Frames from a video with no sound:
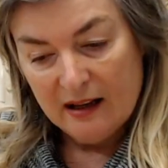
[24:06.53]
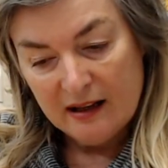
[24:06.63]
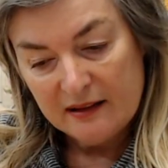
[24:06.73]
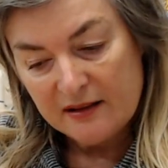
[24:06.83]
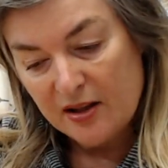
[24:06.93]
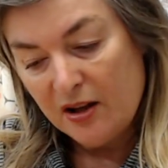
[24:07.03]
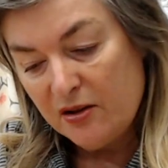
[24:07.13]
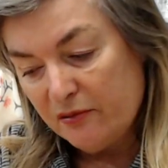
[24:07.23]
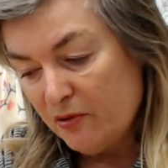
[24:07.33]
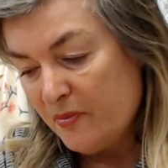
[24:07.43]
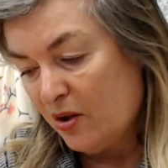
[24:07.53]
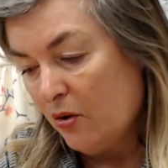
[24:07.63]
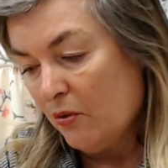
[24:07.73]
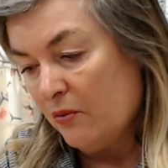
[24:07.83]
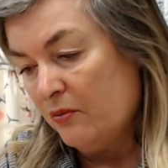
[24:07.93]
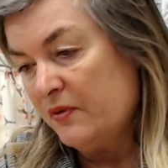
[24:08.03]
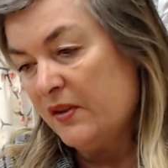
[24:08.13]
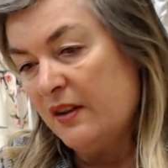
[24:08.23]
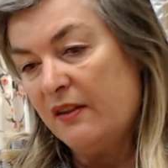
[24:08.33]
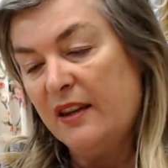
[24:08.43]
So those are all Mccall's.
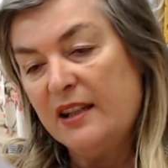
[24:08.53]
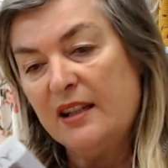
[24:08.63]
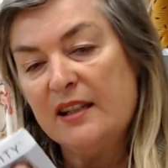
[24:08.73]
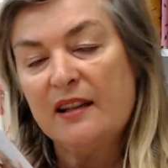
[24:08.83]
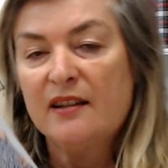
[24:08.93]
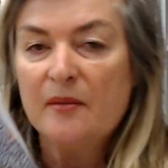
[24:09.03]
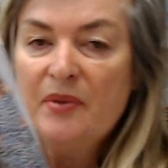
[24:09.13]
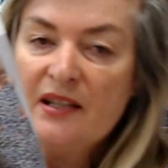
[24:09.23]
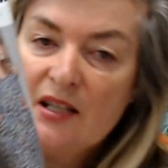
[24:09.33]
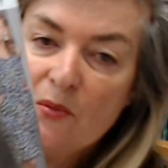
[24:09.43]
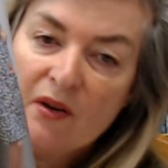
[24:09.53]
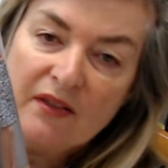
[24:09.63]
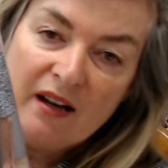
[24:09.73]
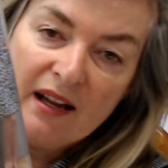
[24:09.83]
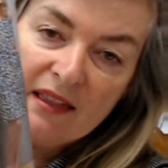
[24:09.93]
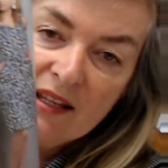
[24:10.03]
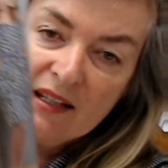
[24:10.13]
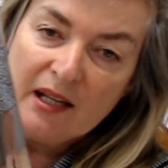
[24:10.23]
This is a Simplicity one that I think came